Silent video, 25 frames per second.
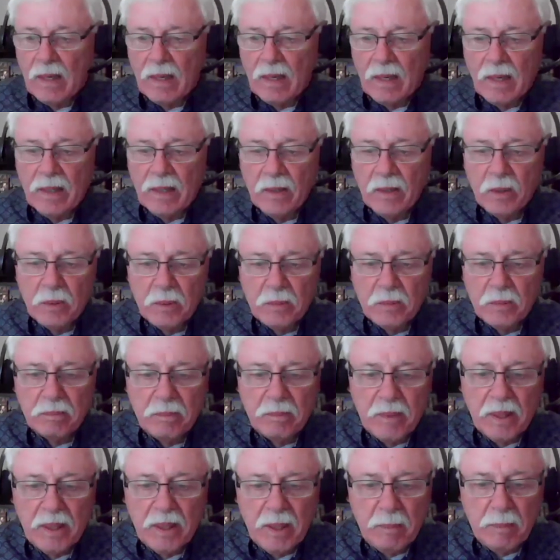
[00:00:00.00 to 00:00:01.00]
I know
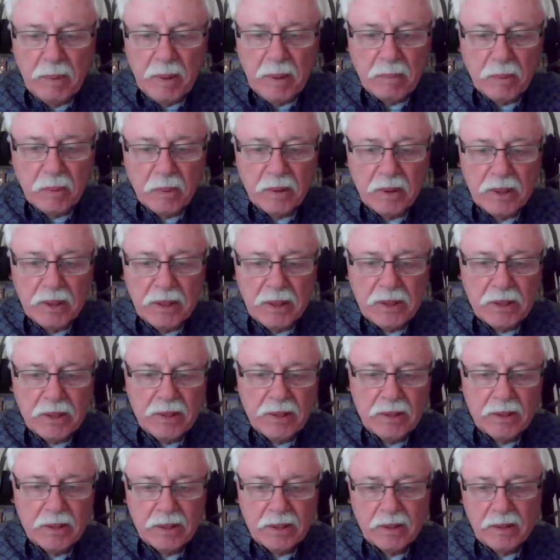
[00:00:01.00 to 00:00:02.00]
many people
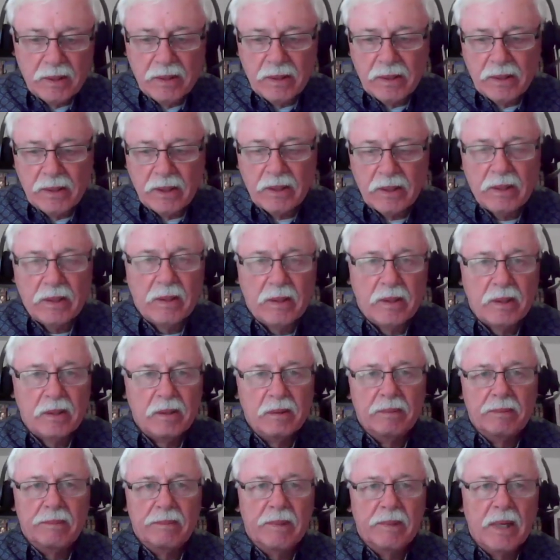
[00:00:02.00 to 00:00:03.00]
listen to
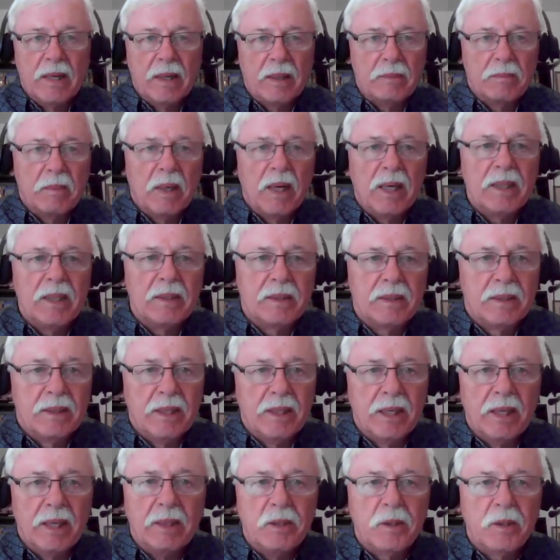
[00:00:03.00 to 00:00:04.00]
not my
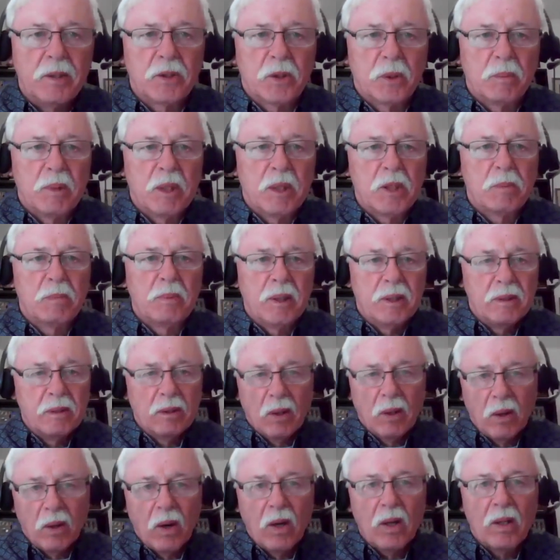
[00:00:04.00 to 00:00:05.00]
Daniel so much, but
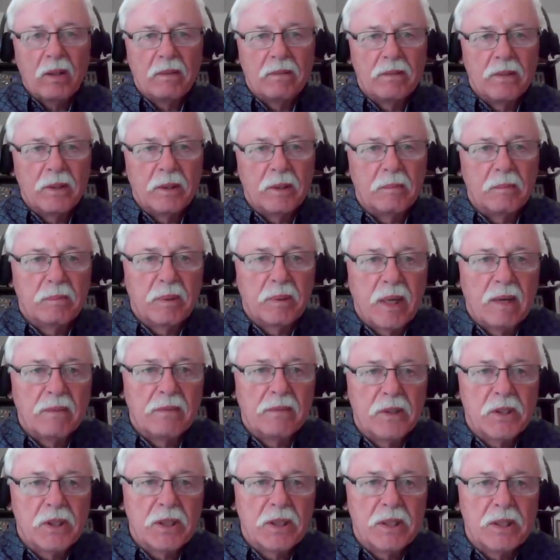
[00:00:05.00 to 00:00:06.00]
all of the
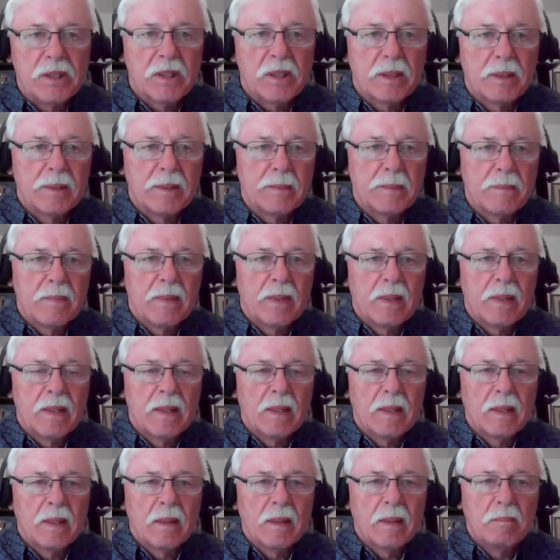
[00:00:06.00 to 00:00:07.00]
prophecies
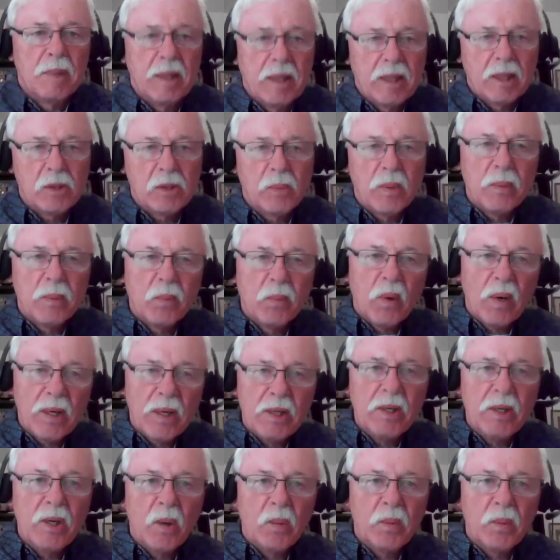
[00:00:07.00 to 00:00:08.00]
because we want
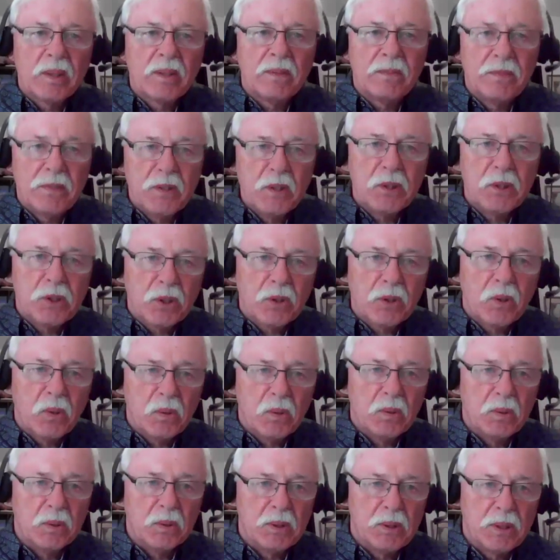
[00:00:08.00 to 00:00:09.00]
to know what the future
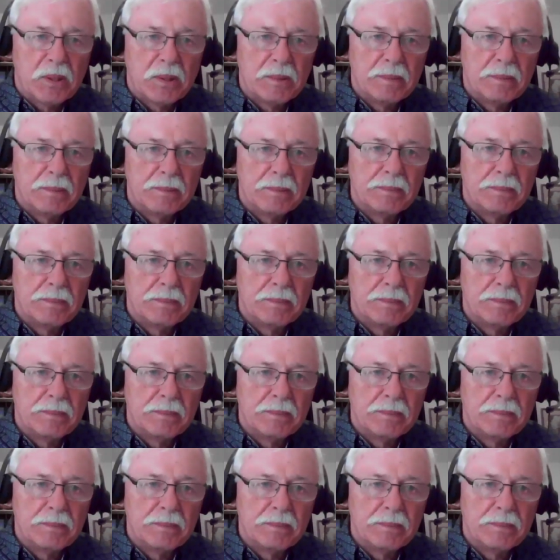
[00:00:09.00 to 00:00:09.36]
holds.